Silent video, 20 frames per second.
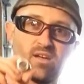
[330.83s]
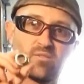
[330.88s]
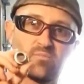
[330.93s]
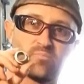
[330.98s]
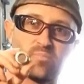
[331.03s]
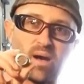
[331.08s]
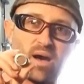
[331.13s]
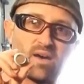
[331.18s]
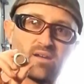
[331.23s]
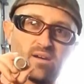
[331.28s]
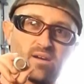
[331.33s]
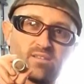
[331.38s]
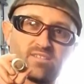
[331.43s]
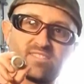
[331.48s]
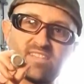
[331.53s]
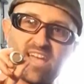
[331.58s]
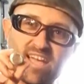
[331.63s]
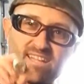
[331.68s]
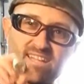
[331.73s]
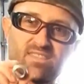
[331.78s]
About
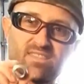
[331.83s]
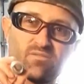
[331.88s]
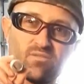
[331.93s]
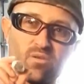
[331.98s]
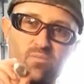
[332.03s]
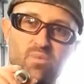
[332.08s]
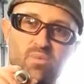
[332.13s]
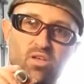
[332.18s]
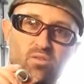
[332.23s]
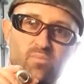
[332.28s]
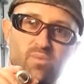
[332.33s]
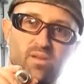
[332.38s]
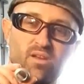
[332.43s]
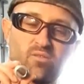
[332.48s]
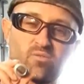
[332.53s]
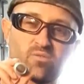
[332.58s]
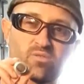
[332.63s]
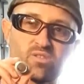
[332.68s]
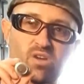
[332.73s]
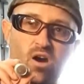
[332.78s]
1/10 of a millimeter
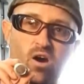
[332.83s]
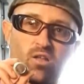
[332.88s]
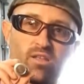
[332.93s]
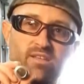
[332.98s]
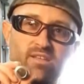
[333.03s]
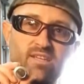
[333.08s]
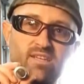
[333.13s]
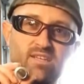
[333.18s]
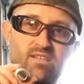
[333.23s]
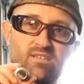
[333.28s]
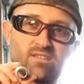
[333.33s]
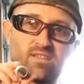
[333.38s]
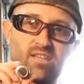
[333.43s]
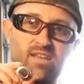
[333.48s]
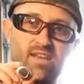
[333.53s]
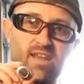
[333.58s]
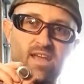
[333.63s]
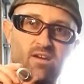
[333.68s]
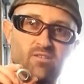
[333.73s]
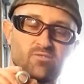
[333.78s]
was all I needed to
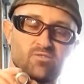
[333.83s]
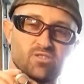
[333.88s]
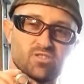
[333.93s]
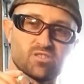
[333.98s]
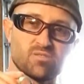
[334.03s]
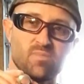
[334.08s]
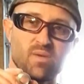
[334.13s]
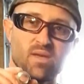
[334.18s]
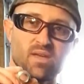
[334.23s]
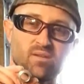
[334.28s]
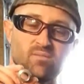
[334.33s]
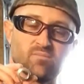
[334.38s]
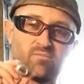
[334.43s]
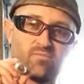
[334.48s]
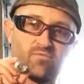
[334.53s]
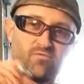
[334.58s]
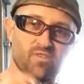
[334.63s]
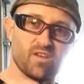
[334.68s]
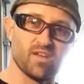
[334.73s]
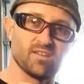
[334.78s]
clean out just to make them
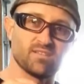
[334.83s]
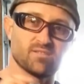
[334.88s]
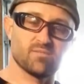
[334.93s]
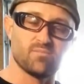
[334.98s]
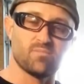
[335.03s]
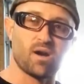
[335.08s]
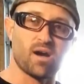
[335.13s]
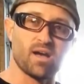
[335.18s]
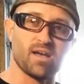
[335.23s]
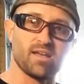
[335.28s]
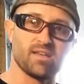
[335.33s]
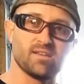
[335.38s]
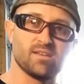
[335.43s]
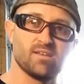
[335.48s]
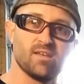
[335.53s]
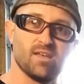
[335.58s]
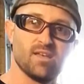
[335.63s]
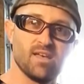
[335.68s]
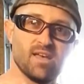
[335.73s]
fit to mine.